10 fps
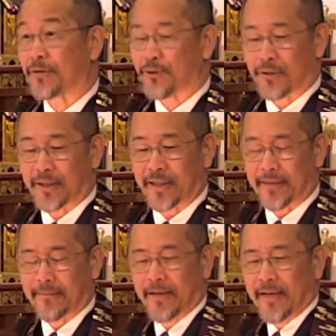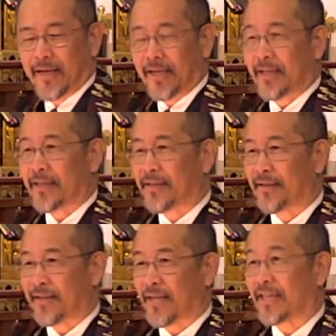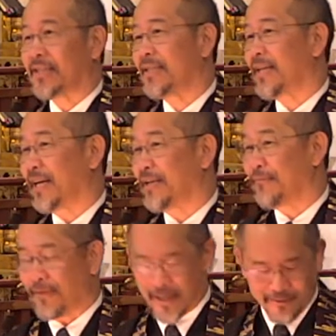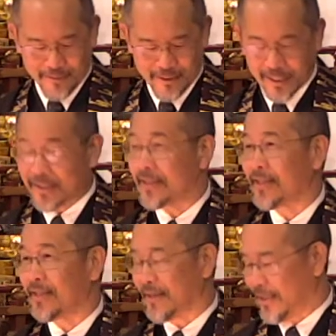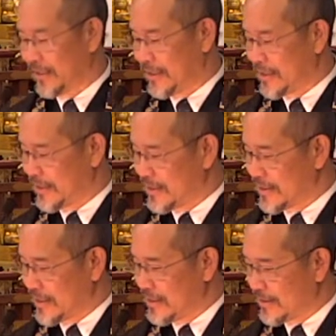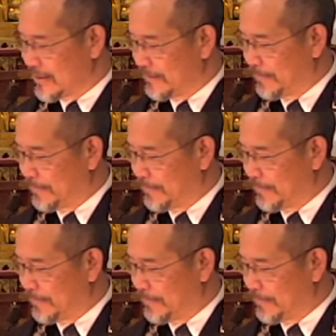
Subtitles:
Jordan in the 1995 and 1996 season.